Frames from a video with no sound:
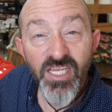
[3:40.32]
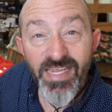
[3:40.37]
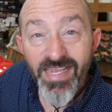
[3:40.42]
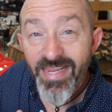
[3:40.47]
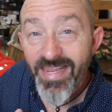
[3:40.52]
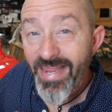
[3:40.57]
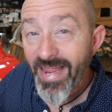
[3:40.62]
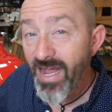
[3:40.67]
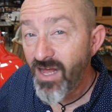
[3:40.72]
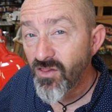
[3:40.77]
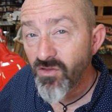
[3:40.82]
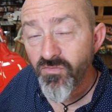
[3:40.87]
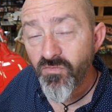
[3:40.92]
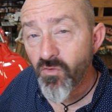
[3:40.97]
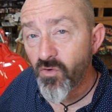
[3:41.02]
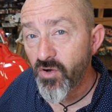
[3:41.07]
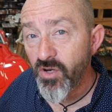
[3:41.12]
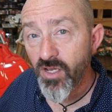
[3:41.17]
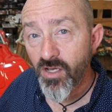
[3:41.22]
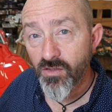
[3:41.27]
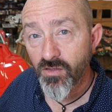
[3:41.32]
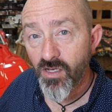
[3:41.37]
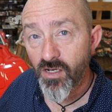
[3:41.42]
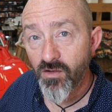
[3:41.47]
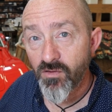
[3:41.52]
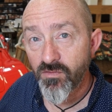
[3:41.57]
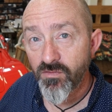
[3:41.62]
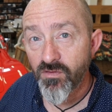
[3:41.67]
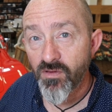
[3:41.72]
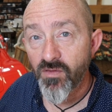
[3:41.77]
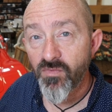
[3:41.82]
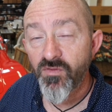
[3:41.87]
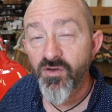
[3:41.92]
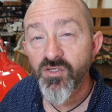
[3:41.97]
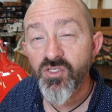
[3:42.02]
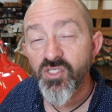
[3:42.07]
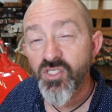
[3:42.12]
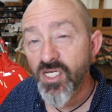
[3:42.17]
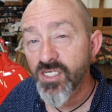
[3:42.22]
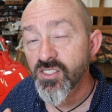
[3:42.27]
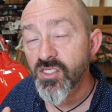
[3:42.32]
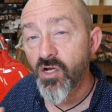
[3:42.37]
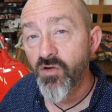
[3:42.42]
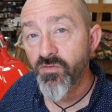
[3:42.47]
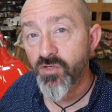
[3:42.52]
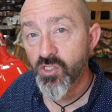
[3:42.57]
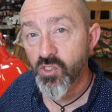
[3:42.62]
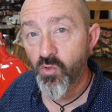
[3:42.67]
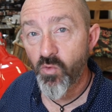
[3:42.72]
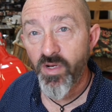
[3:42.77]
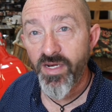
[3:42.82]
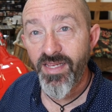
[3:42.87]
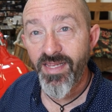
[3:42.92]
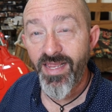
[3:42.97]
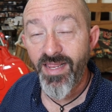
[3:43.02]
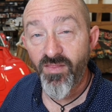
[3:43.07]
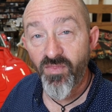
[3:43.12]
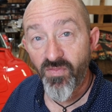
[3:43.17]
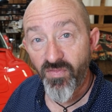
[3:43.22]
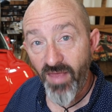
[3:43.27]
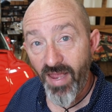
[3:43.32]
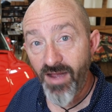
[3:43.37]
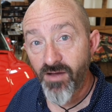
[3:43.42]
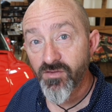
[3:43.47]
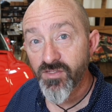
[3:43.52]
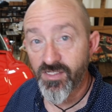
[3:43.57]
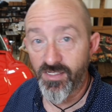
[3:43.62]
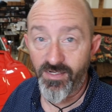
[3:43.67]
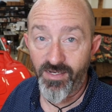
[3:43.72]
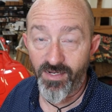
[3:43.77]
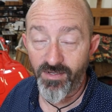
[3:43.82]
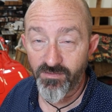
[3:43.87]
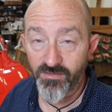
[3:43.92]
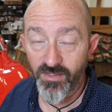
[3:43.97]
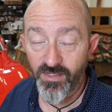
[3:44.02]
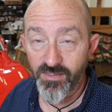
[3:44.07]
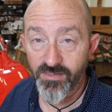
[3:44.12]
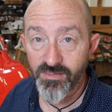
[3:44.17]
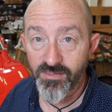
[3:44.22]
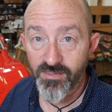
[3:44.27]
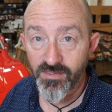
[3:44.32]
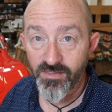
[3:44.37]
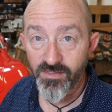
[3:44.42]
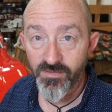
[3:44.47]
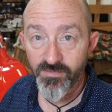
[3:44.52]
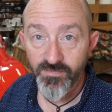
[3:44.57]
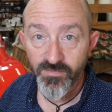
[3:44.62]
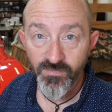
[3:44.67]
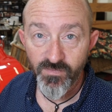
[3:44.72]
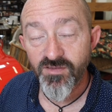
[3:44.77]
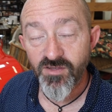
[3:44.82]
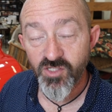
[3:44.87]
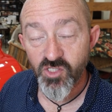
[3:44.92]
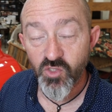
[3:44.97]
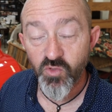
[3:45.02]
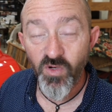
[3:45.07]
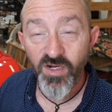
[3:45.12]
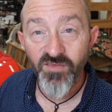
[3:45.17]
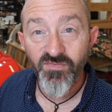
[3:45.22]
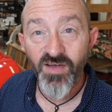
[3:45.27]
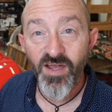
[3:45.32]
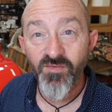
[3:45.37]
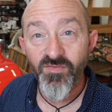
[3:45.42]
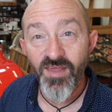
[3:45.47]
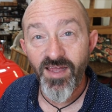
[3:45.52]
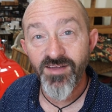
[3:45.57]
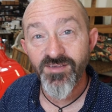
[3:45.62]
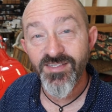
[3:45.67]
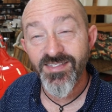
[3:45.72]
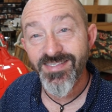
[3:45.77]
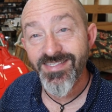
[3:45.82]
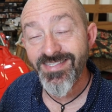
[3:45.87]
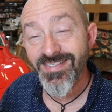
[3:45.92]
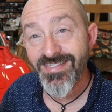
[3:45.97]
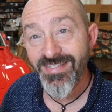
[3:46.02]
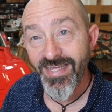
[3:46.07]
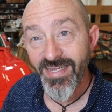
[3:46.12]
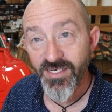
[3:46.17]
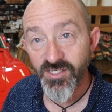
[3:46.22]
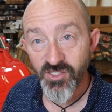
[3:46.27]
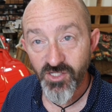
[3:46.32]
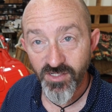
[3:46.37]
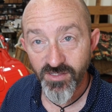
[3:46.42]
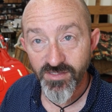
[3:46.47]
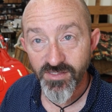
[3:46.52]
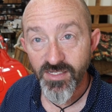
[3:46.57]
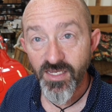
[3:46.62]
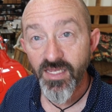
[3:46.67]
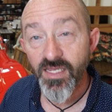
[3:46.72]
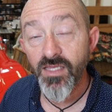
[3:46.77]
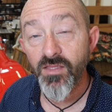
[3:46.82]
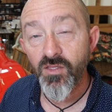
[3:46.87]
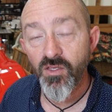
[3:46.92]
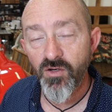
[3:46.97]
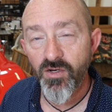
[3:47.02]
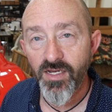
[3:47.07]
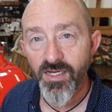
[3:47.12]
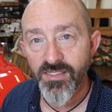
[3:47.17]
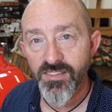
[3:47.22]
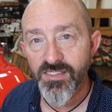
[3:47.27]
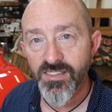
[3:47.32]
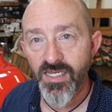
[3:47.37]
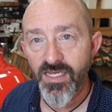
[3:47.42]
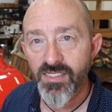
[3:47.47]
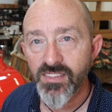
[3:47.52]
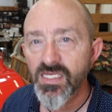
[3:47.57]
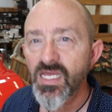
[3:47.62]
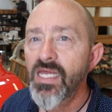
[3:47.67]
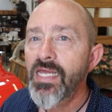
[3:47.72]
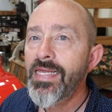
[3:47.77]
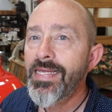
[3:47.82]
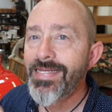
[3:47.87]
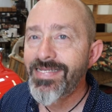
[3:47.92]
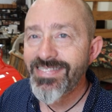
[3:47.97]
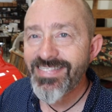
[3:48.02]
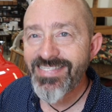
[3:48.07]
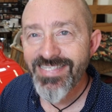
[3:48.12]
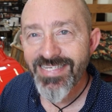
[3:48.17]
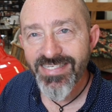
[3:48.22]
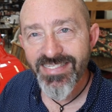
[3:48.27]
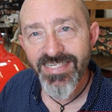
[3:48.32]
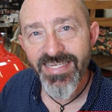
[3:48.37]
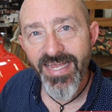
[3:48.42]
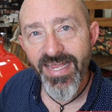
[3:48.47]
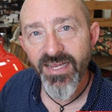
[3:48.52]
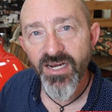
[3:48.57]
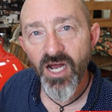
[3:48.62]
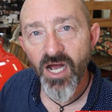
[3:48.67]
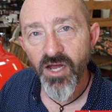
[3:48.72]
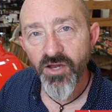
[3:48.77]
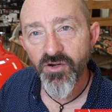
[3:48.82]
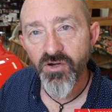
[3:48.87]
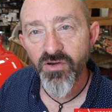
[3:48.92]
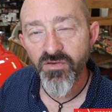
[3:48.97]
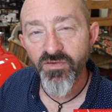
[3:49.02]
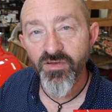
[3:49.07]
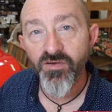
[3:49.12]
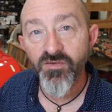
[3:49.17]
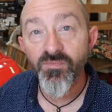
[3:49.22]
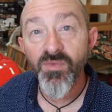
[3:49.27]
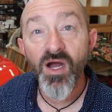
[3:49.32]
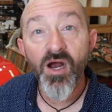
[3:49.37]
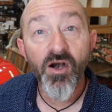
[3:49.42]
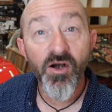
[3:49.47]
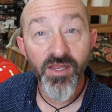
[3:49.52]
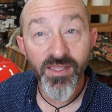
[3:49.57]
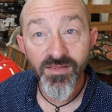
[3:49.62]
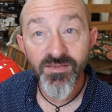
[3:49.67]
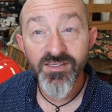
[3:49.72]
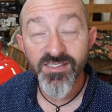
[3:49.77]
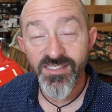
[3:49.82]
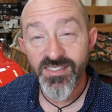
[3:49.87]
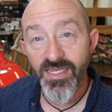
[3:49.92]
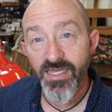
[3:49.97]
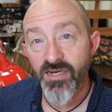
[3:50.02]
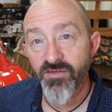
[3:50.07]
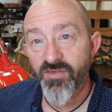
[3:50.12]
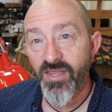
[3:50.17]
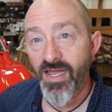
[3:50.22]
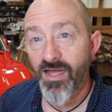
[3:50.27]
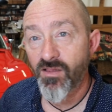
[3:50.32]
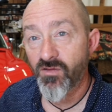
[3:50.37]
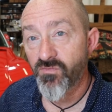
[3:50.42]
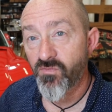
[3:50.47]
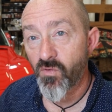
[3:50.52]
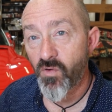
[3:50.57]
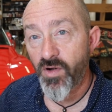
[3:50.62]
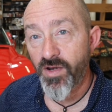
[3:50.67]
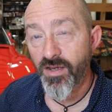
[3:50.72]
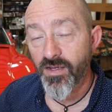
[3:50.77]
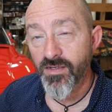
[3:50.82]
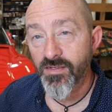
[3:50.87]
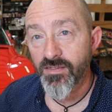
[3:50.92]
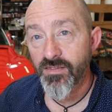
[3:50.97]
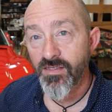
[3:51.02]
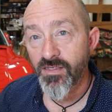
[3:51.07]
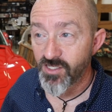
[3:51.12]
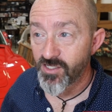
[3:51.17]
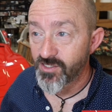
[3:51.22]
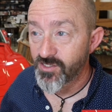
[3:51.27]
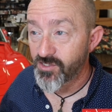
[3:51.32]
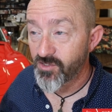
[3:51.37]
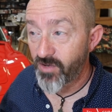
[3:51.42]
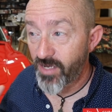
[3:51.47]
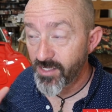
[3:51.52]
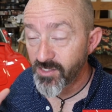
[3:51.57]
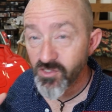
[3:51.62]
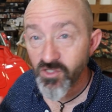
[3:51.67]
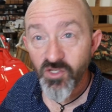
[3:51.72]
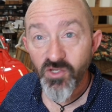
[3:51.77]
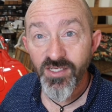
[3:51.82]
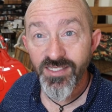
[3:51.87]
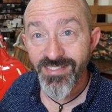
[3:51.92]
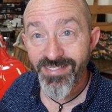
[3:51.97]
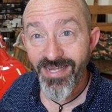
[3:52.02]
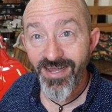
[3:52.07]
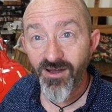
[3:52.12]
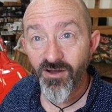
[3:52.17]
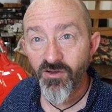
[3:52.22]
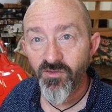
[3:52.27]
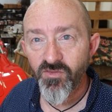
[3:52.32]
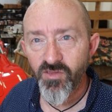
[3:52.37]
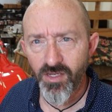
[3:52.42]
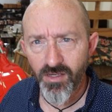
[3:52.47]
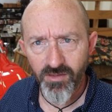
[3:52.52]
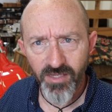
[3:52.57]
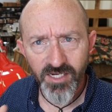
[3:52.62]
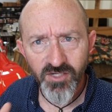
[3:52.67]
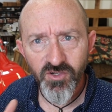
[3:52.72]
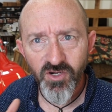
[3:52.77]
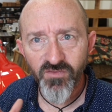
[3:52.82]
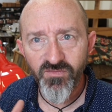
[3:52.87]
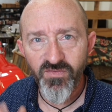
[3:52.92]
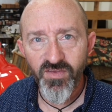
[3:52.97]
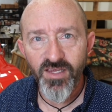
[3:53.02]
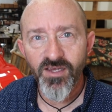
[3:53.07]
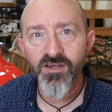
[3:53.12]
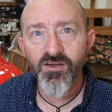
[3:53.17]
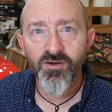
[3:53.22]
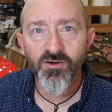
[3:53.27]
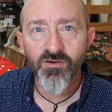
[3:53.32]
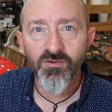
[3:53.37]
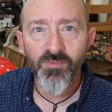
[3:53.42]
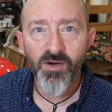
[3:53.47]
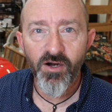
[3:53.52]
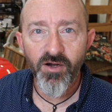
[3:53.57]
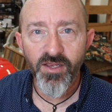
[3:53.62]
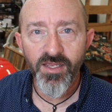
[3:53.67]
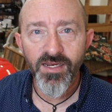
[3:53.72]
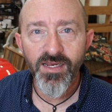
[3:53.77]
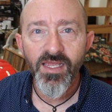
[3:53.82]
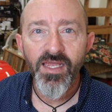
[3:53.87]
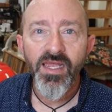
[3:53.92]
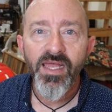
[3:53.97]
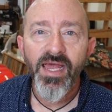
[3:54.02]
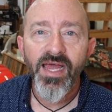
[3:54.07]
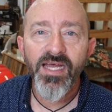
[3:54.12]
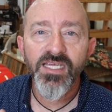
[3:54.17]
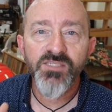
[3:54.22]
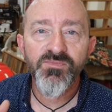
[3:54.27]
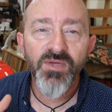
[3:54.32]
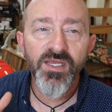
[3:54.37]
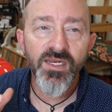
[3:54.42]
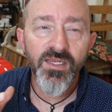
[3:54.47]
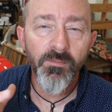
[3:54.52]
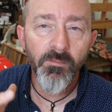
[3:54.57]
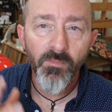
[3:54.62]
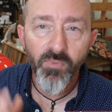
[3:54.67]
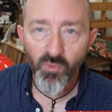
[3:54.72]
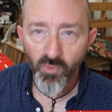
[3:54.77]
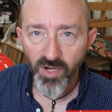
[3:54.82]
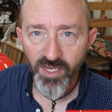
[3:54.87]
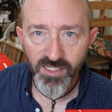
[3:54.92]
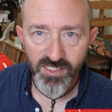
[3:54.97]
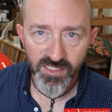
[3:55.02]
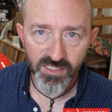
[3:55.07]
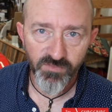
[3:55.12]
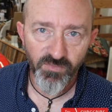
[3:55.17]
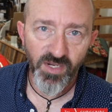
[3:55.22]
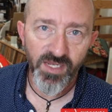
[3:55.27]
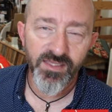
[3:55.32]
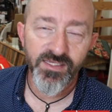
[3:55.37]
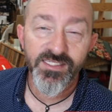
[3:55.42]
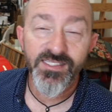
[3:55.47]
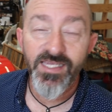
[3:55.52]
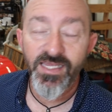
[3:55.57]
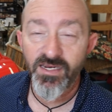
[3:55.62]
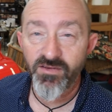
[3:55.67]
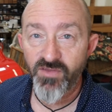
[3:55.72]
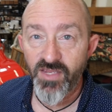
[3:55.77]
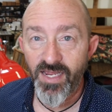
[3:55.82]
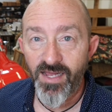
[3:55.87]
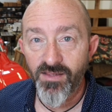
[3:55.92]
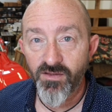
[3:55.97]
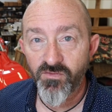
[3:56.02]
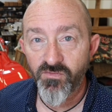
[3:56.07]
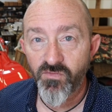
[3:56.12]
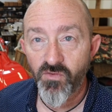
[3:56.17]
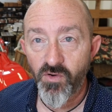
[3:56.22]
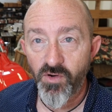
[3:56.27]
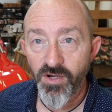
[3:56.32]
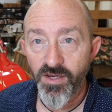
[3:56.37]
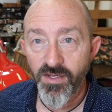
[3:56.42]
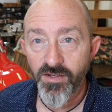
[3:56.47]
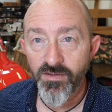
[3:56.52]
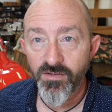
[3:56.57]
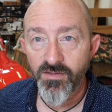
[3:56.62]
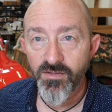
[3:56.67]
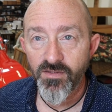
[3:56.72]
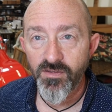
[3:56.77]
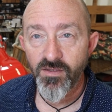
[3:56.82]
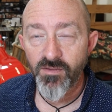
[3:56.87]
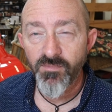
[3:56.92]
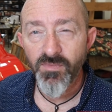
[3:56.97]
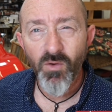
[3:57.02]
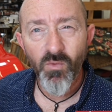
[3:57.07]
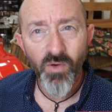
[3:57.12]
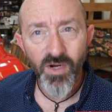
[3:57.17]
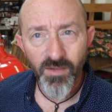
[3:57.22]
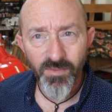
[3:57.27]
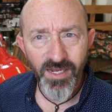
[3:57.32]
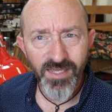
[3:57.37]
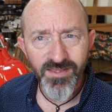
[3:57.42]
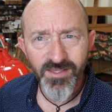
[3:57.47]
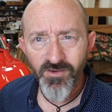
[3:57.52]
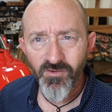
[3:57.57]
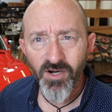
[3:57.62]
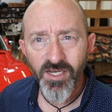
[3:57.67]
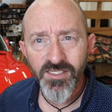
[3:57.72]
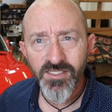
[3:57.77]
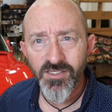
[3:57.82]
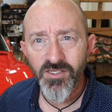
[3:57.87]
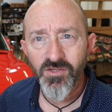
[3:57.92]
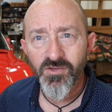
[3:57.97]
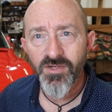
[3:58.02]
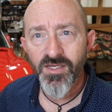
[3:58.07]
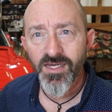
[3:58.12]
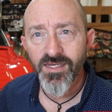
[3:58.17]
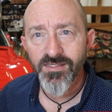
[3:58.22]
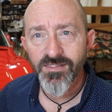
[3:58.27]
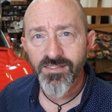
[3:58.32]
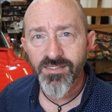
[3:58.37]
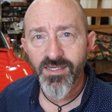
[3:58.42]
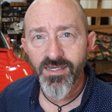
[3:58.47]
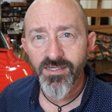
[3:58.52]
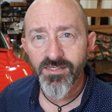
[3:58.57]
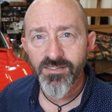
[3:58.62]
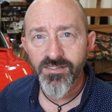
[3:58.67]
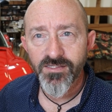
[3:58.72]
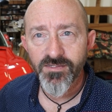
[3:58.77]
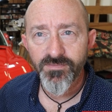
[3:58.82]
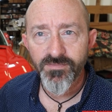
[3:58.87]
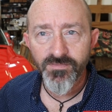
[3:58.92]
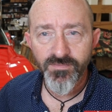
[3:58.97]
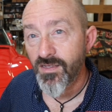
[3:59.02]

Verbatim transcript: In California alone, there's just over 28,000 outlets. There's 25,000 stations in the United States, and 6,800 of them are in the state of California. So as you can tell, the electric vehicle market has been embraced by the state of California. But what about the rest of the United States?